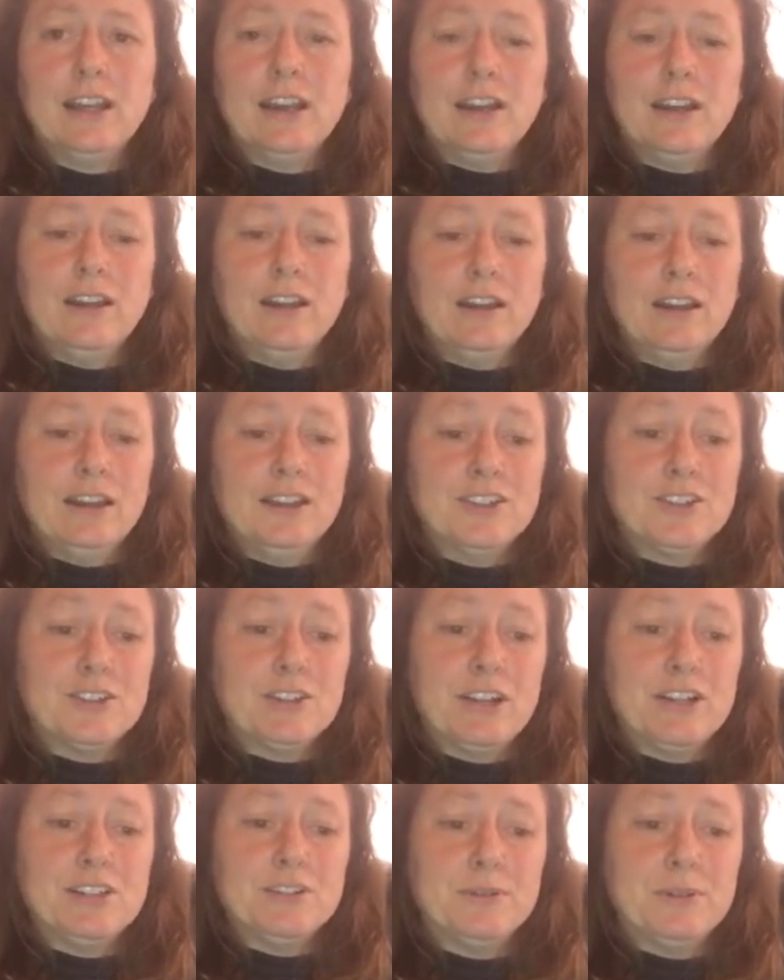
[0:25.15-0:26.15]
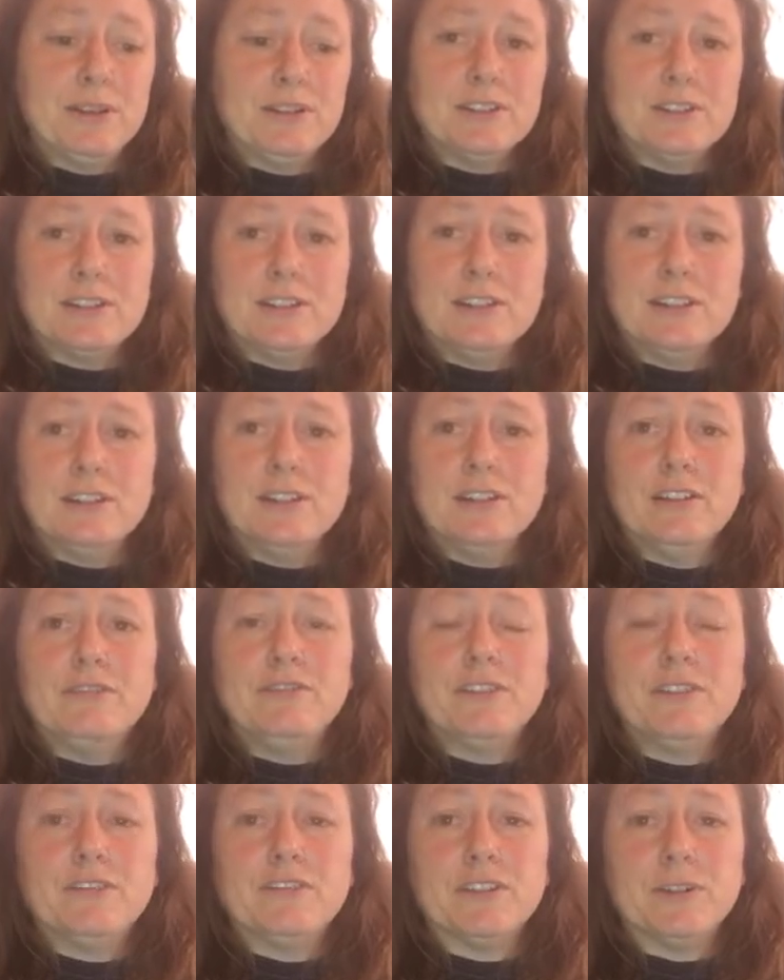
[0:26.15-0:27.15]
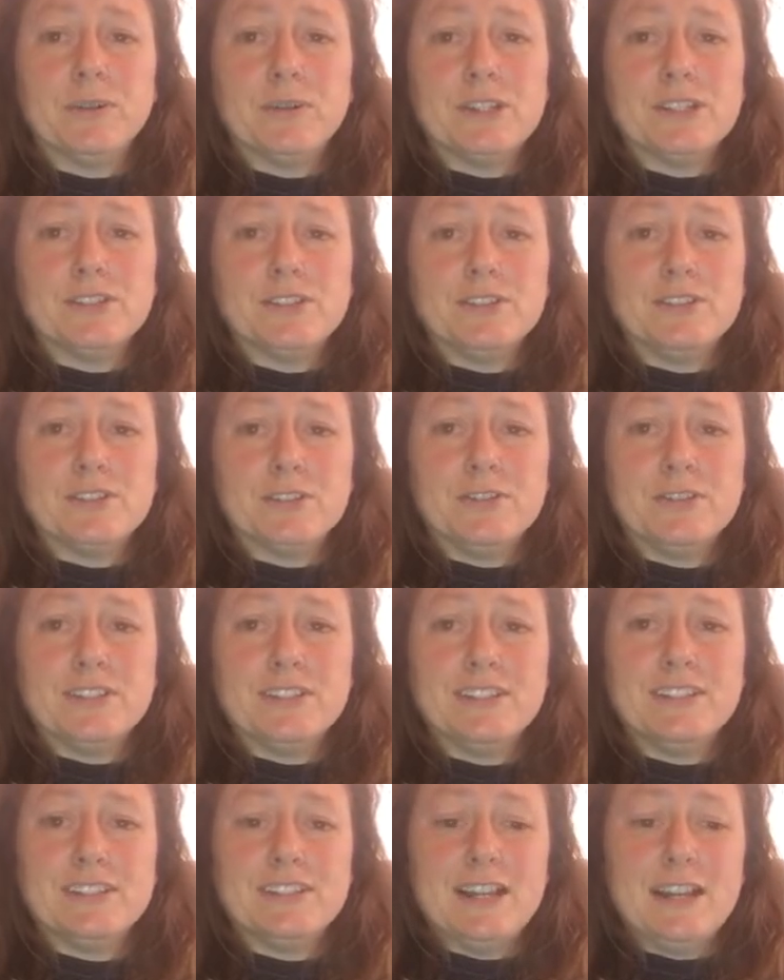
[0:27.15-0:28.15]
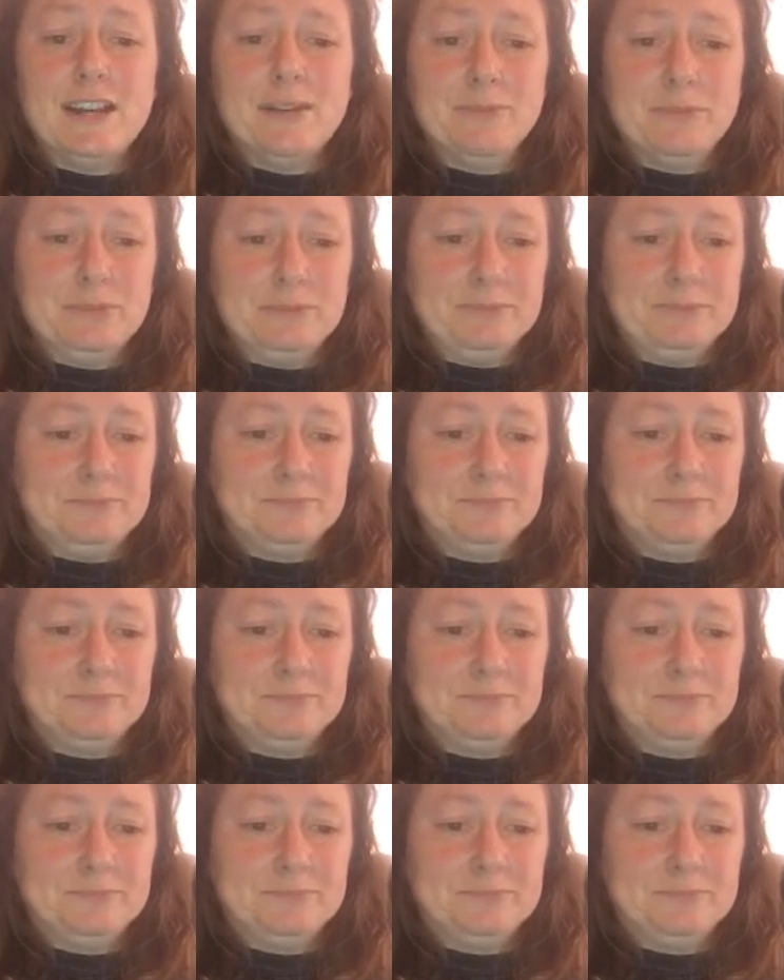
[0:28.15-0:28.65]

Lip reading: and try to answer a few of the questions on this step.